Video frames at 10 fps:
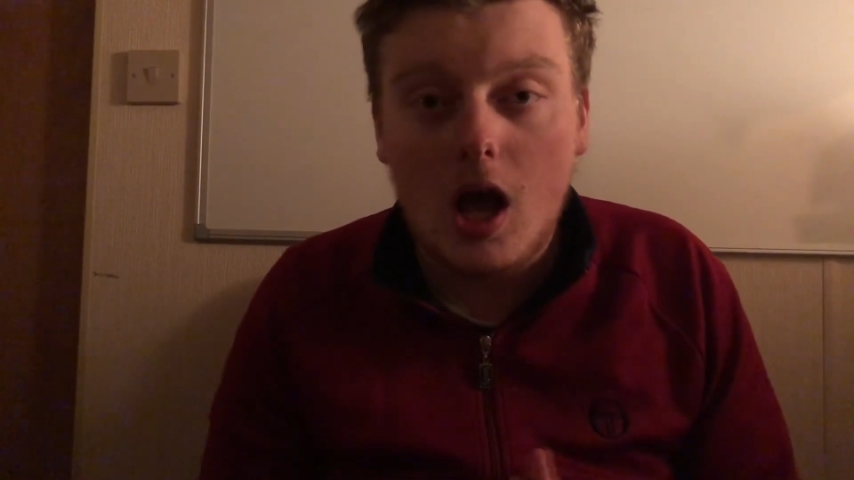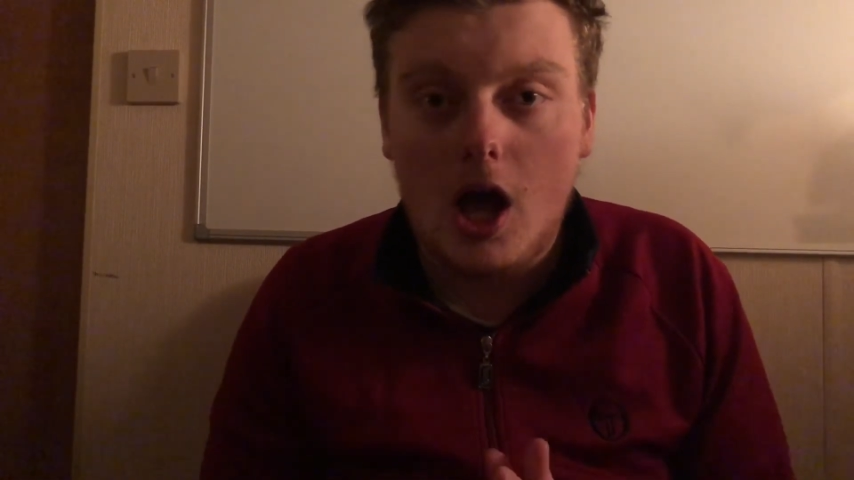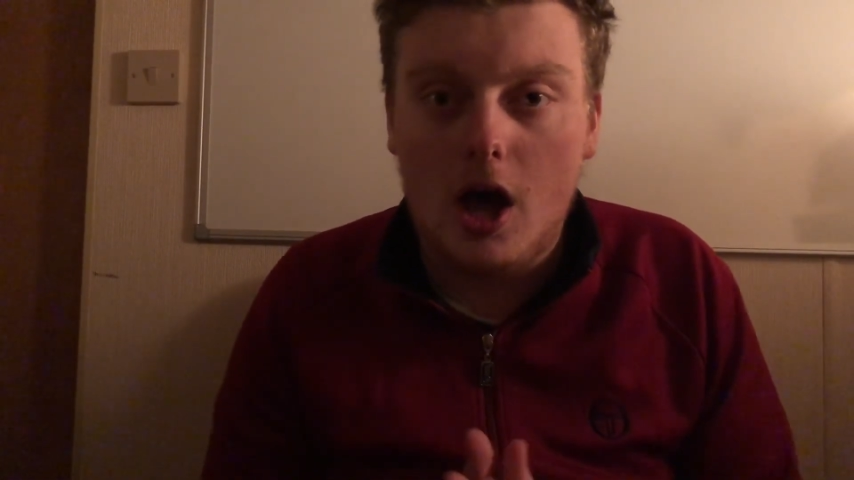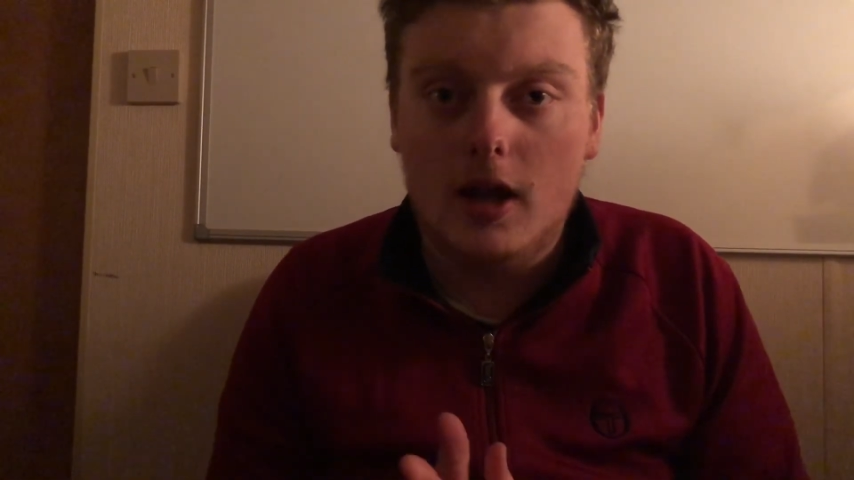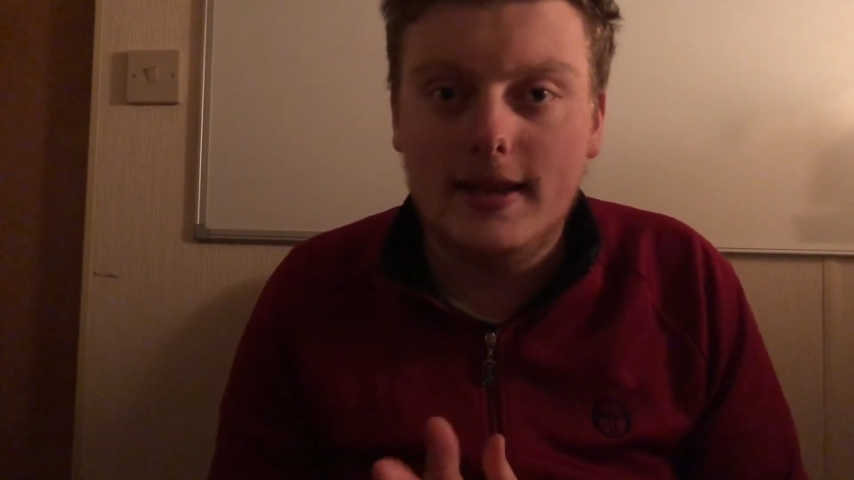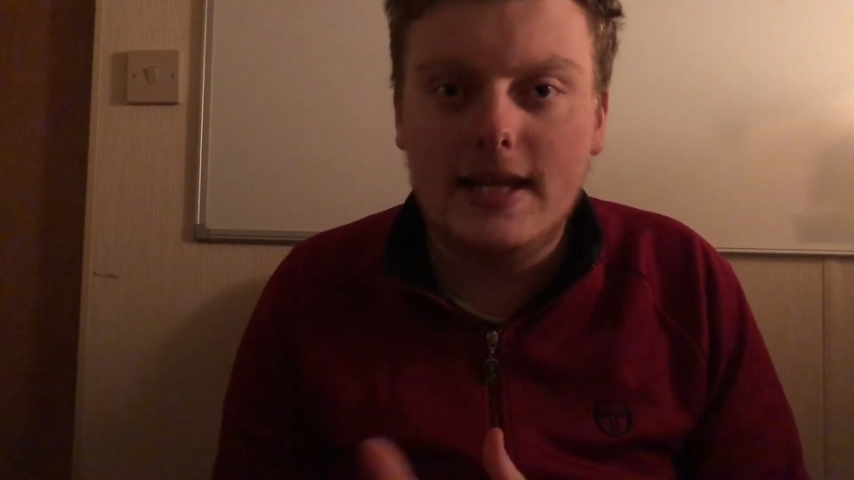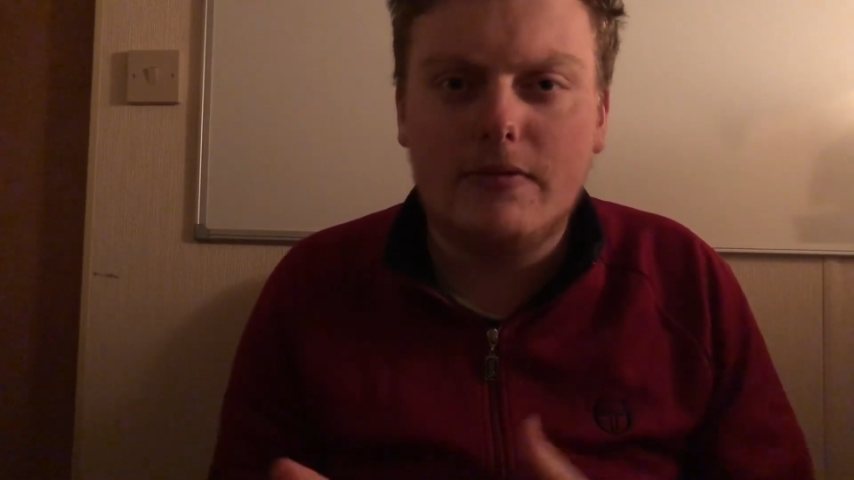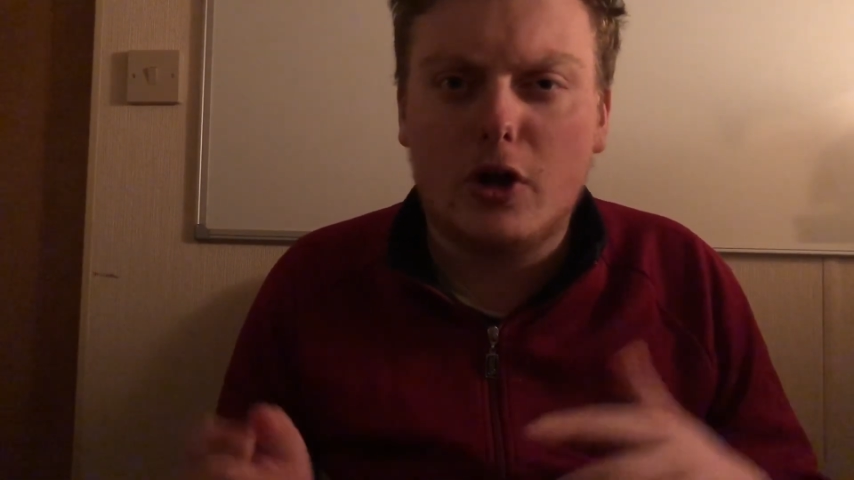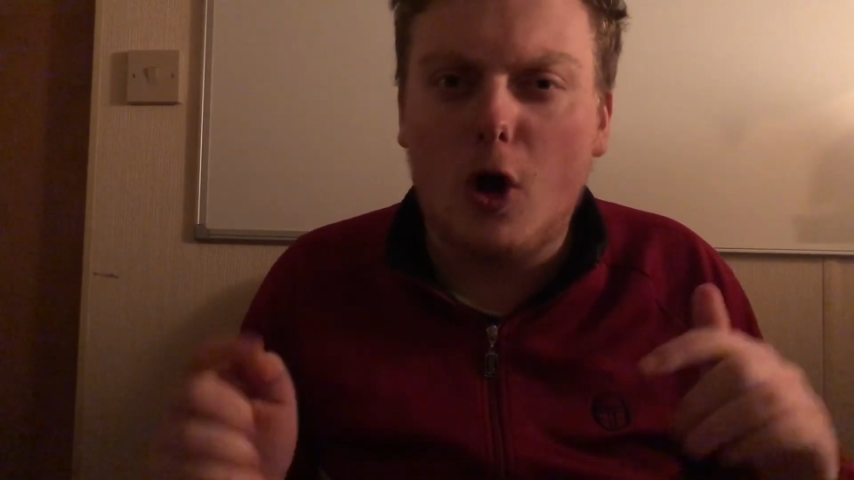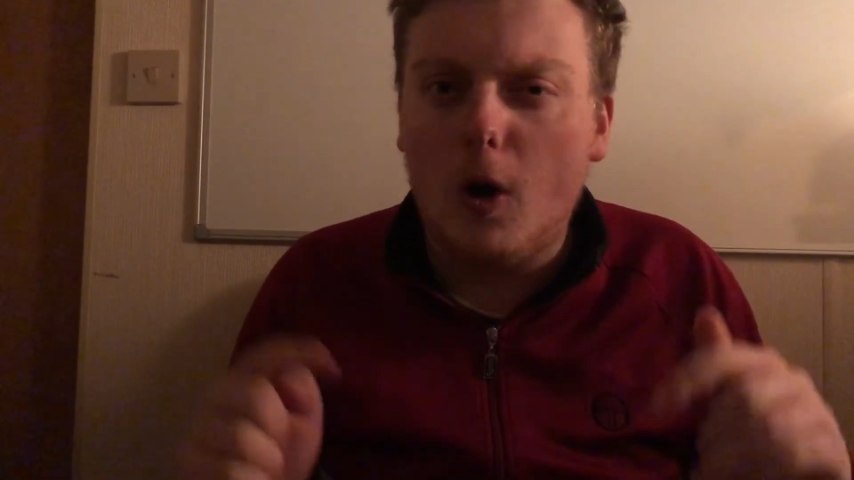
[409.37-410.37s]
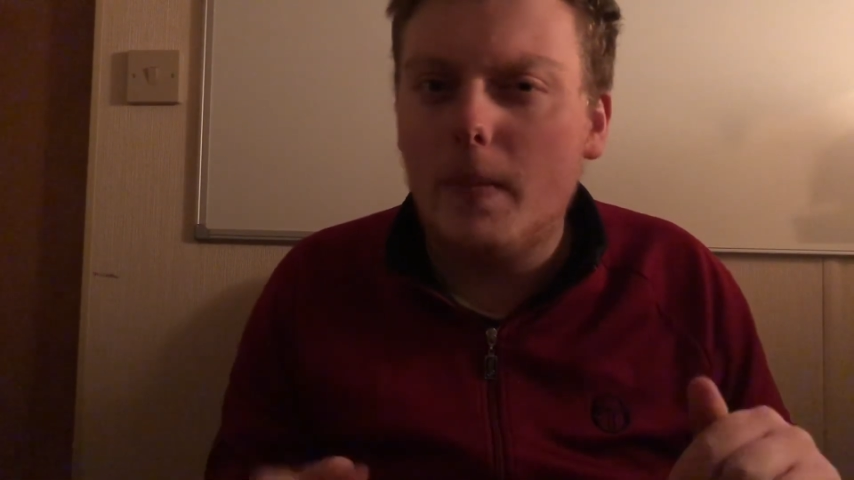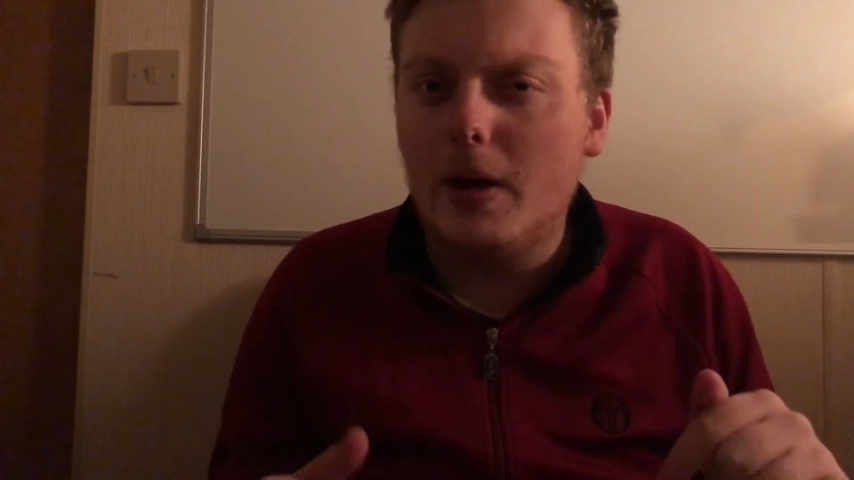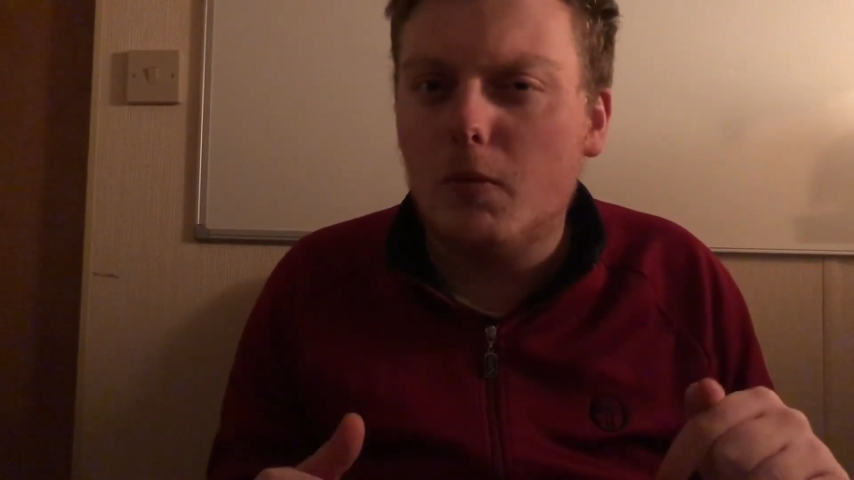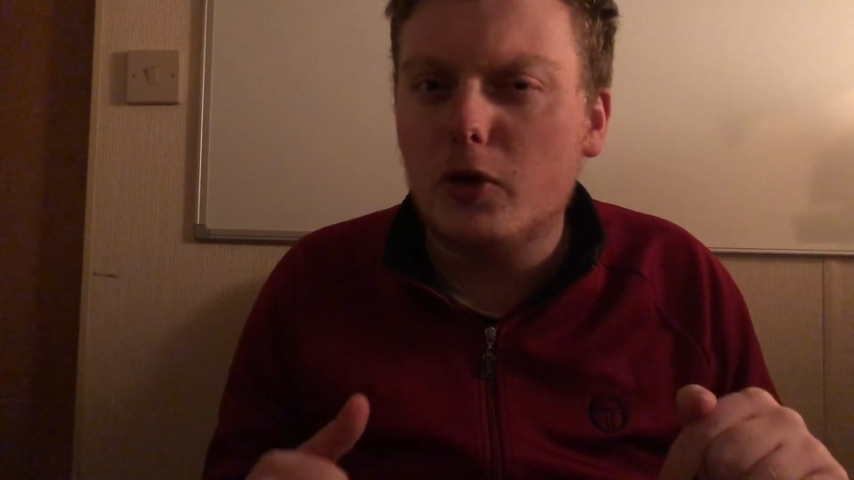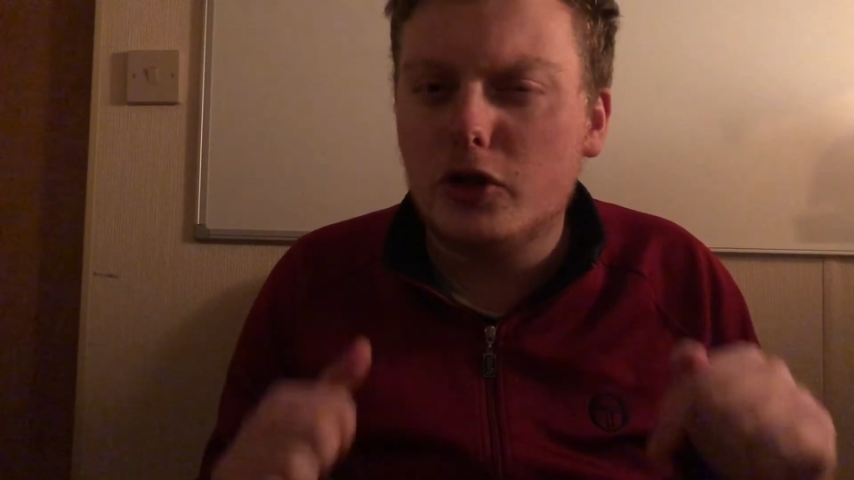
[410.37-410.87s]
uh, leave a
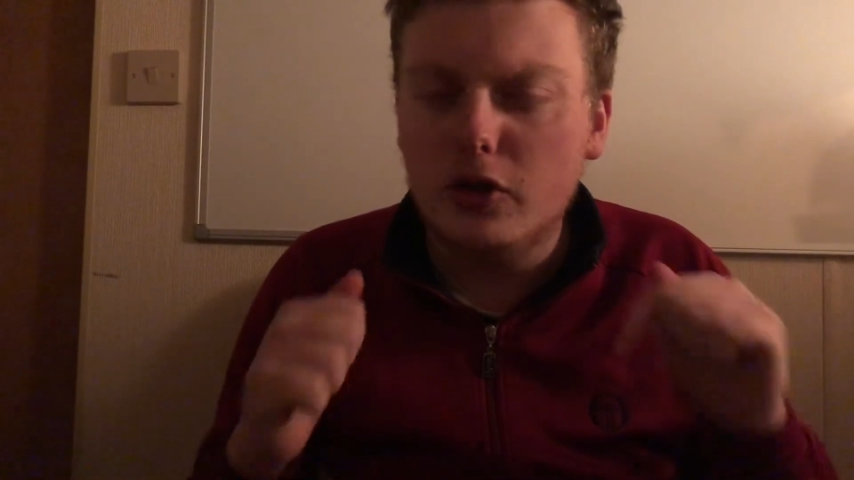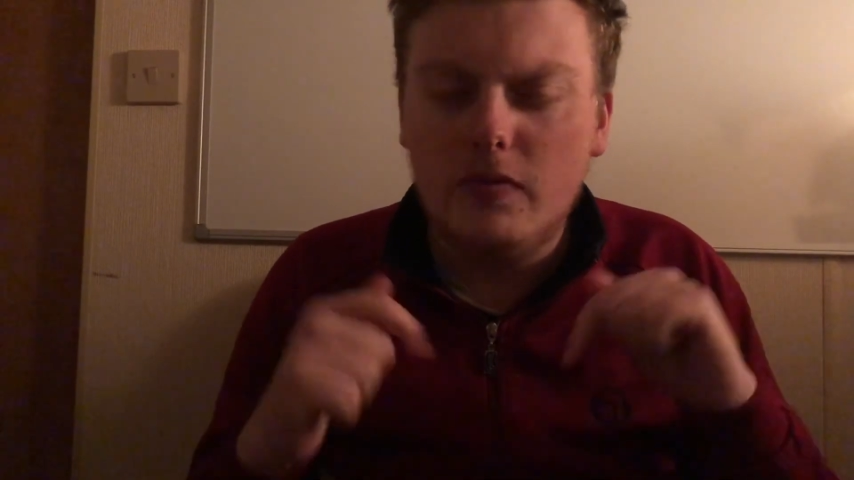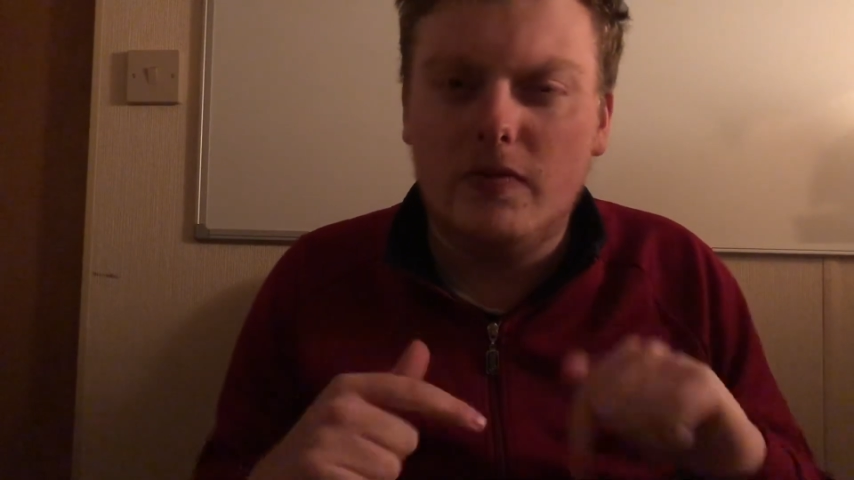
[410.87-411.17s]
comment on what you